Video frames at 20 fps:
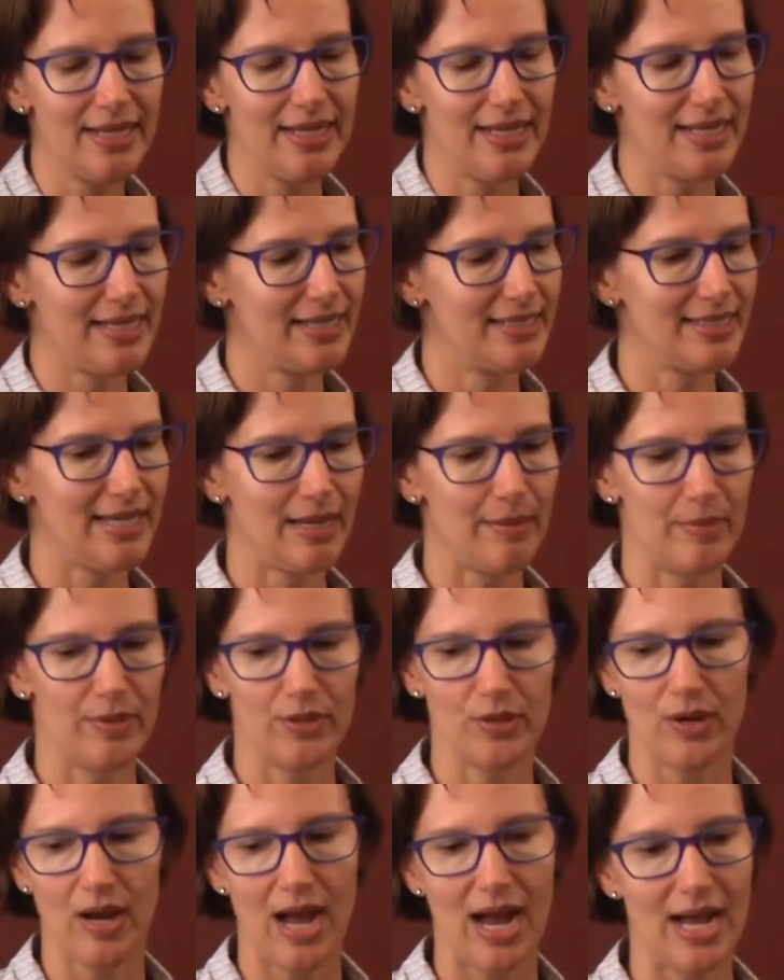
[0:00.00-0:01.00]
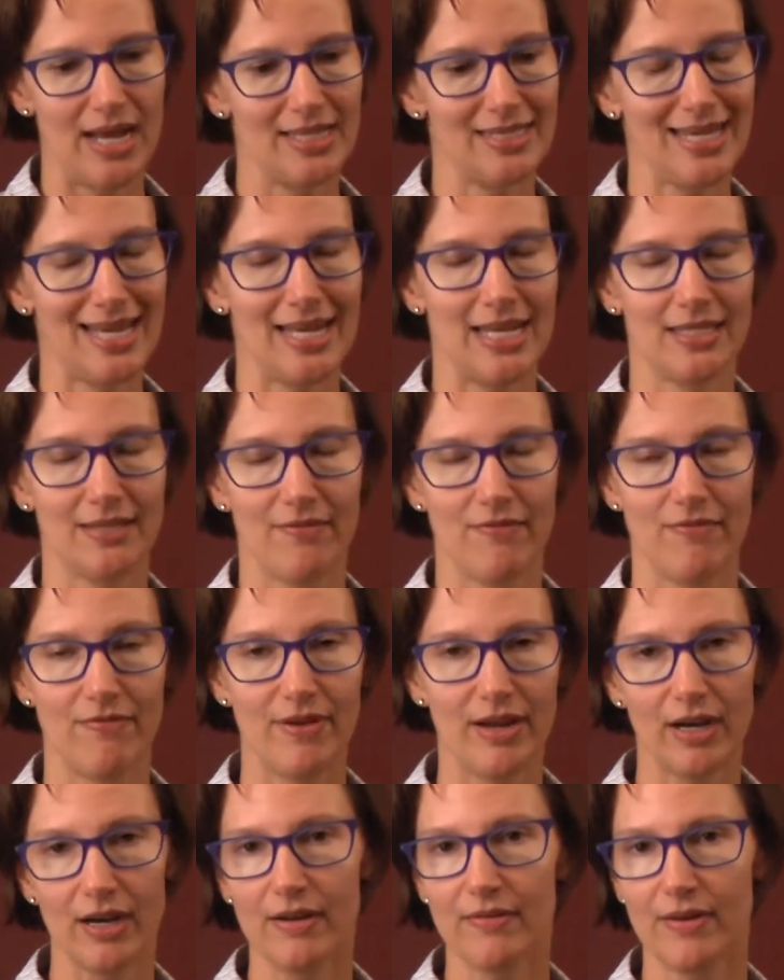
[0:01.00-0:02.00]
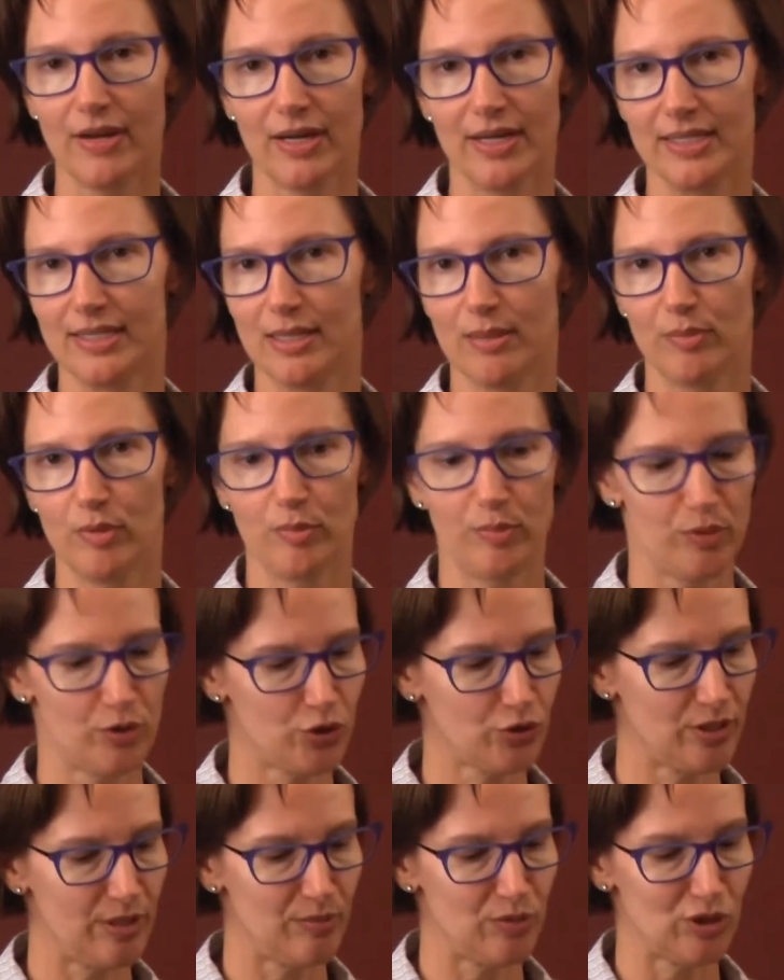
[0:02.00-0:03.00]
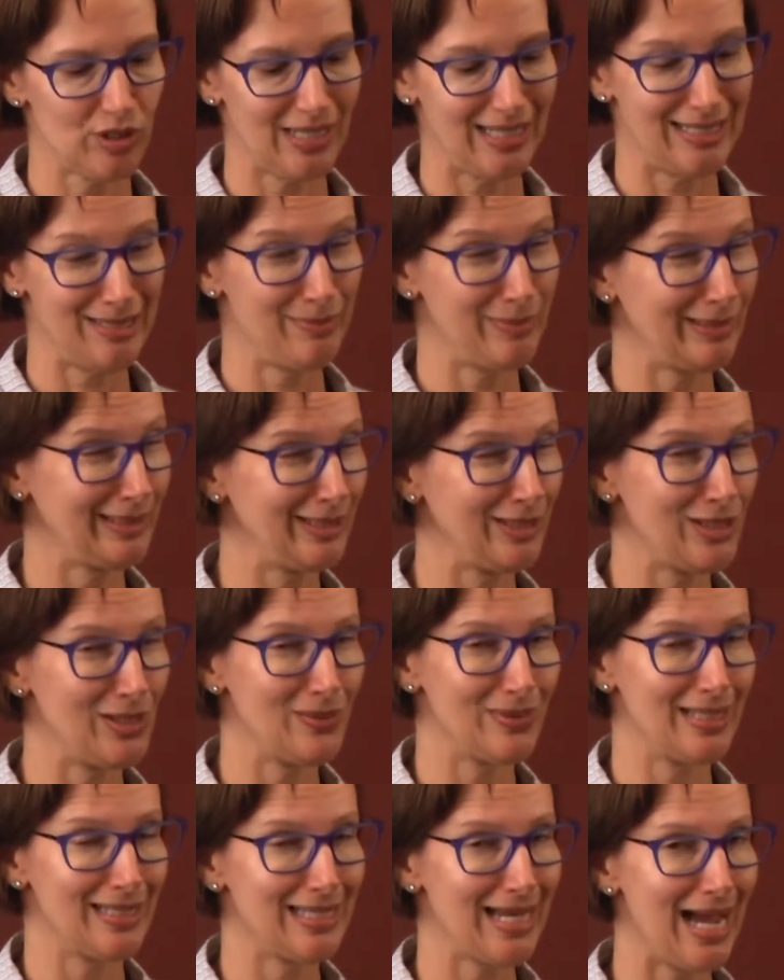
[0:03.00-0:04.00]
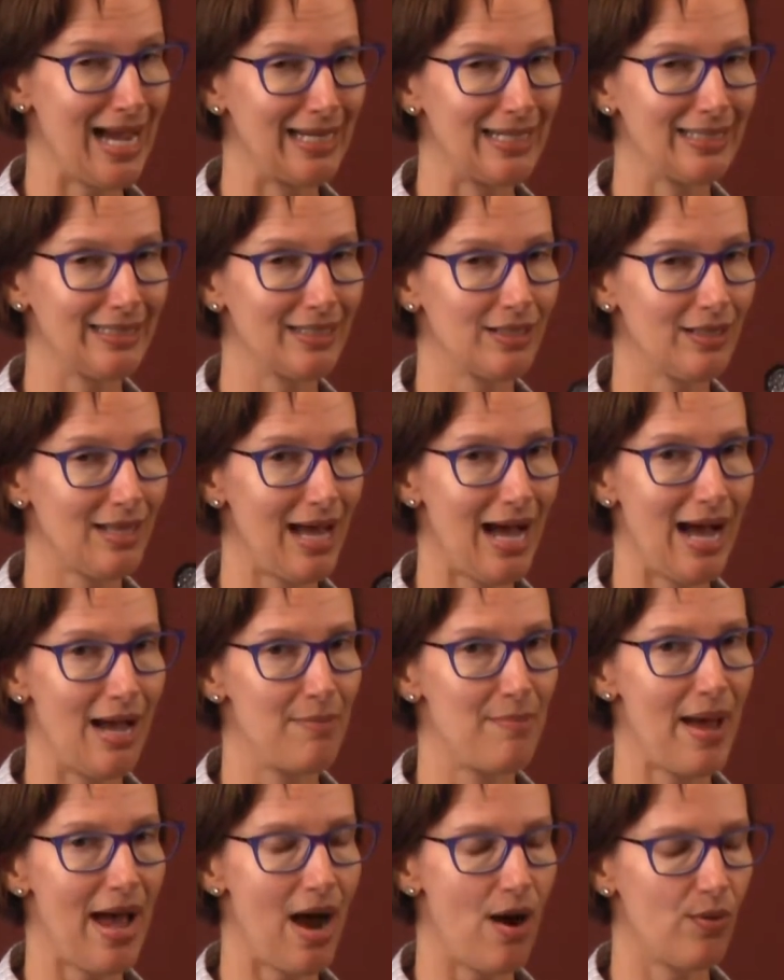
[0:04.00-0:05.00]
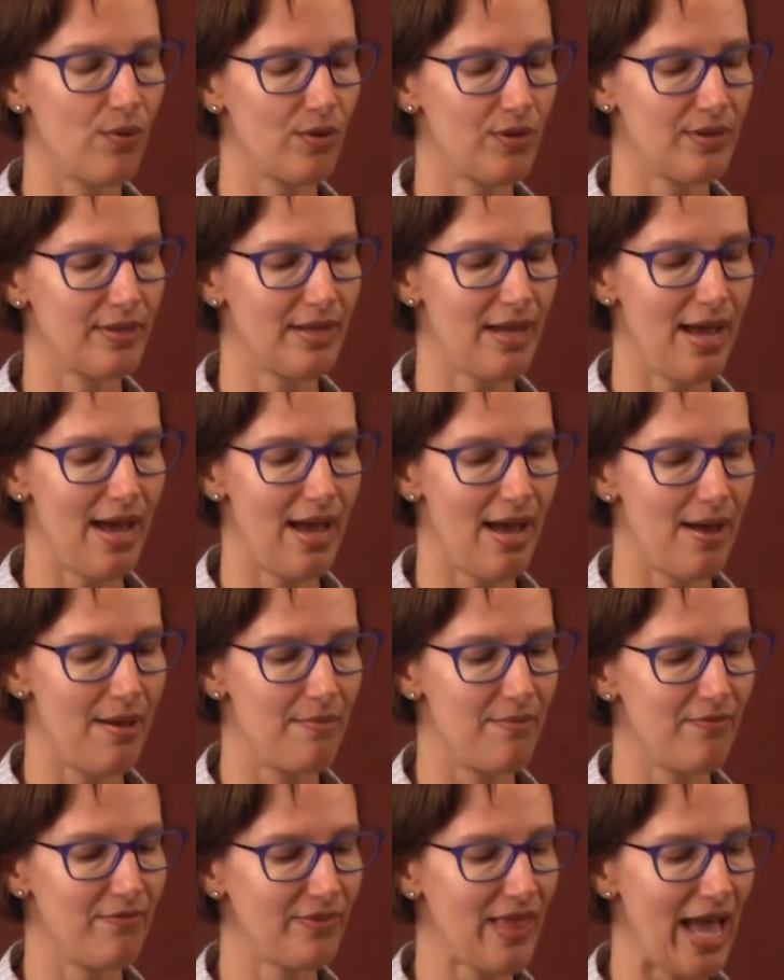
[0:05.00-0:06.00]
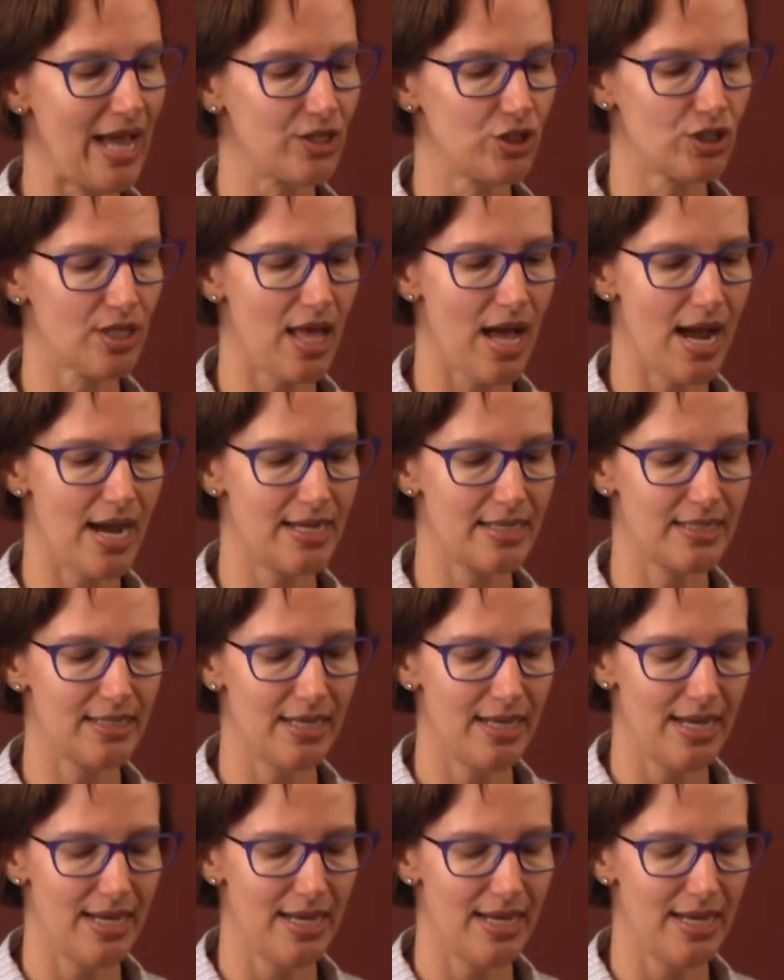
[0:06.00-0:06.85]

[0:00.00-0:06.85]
examine their eyes, and it's a very, very simple prescription. I typically use a tiny little high-powered flashlight.